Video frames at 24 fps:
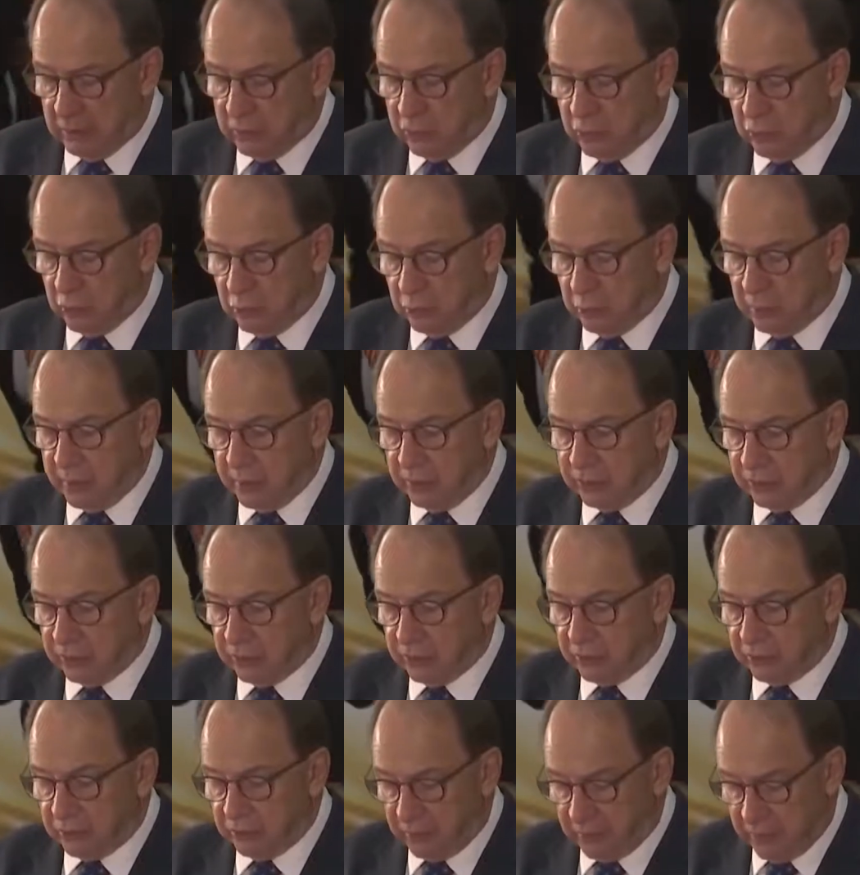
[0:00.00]
Two
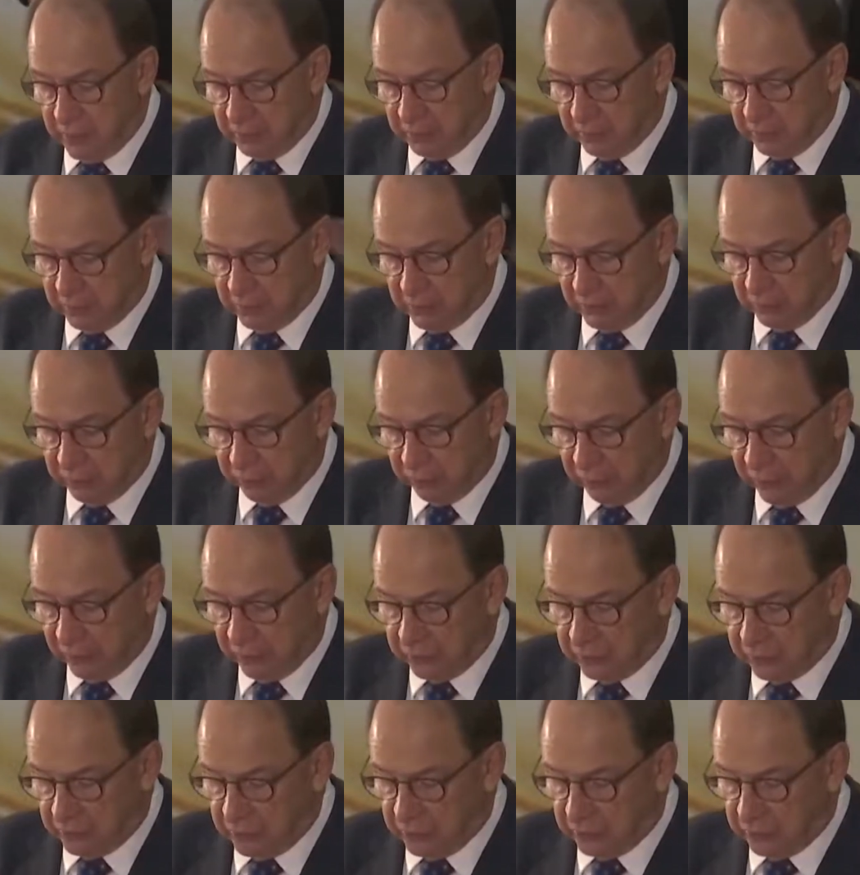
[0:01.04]
reasons are given. The
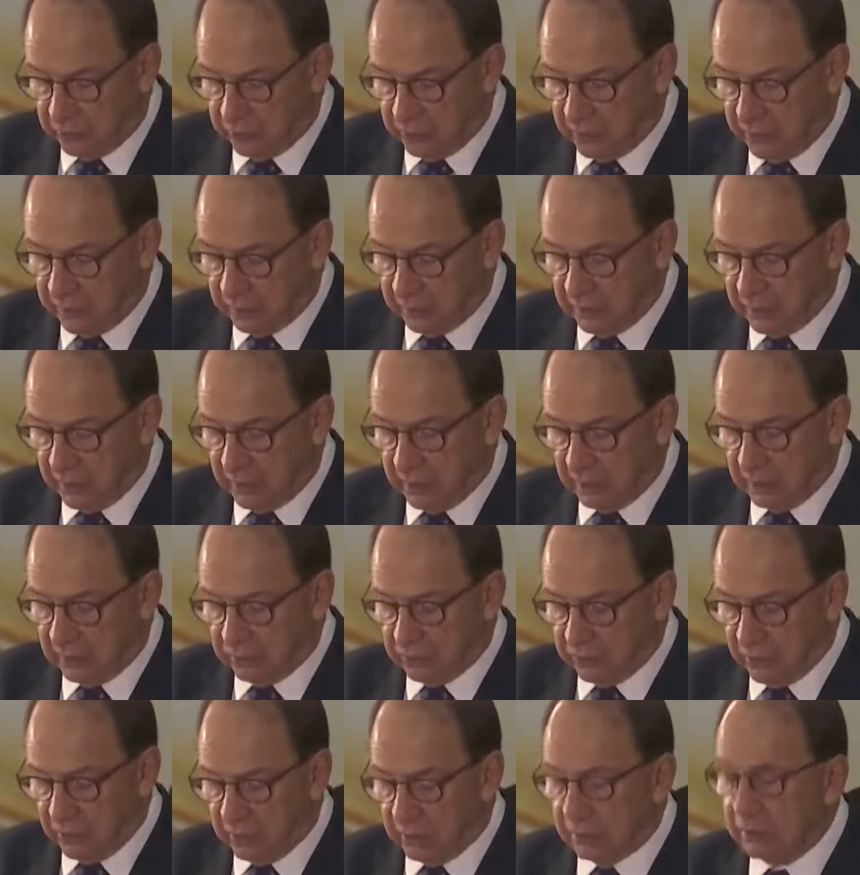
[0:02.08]
first is that there
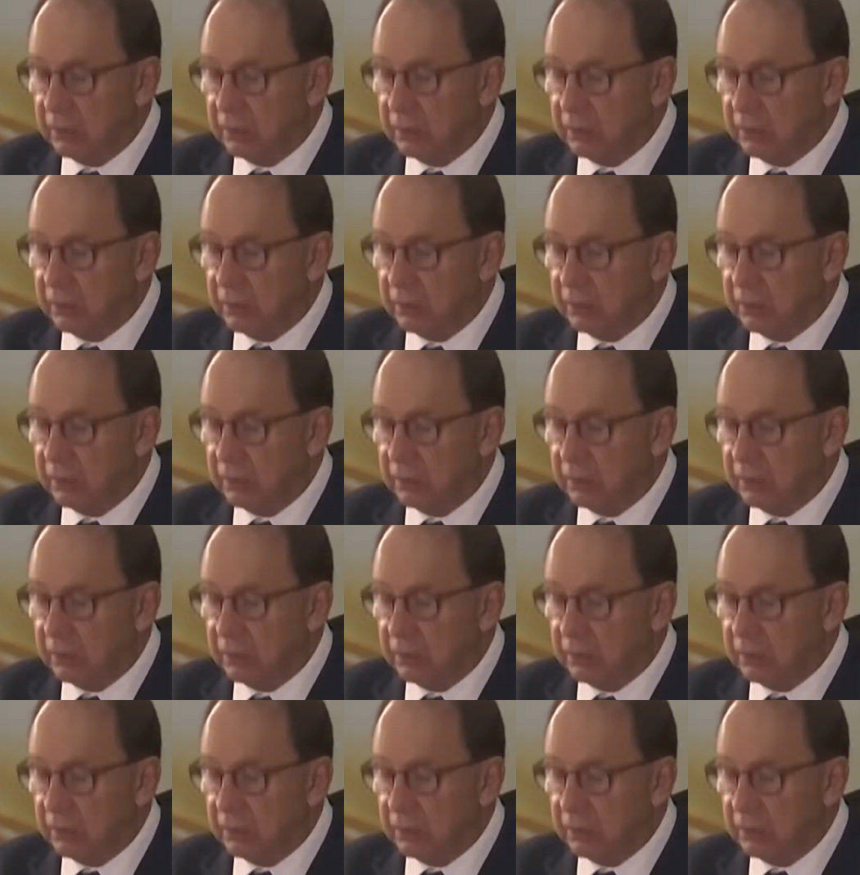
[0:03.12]
is